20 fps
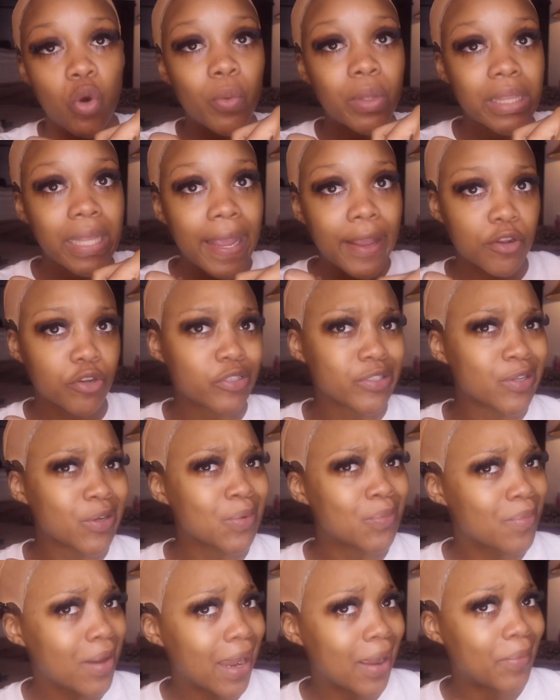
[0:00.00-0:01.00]
want the hair to turn
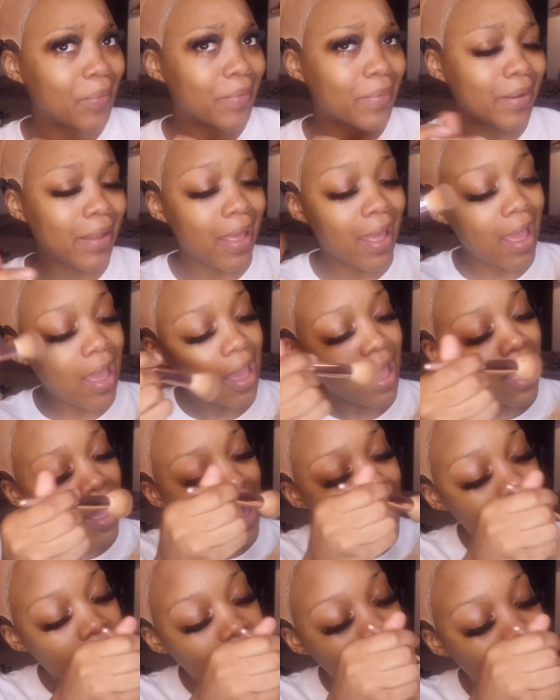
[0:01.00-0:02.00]
brown.
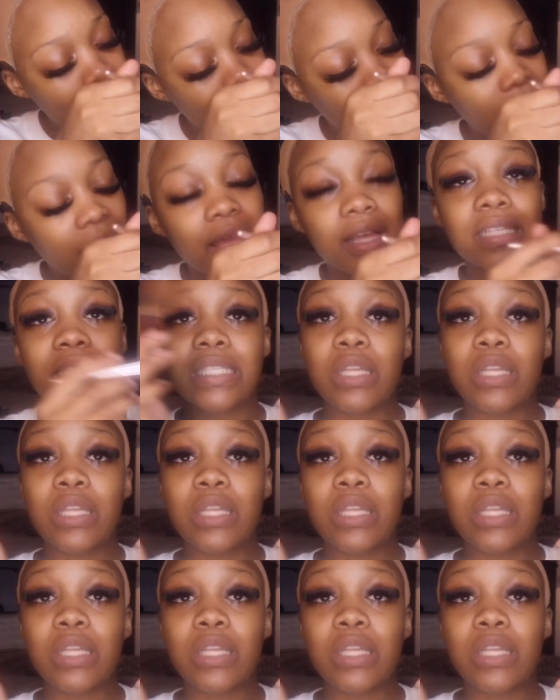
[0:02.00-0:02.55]
Okay,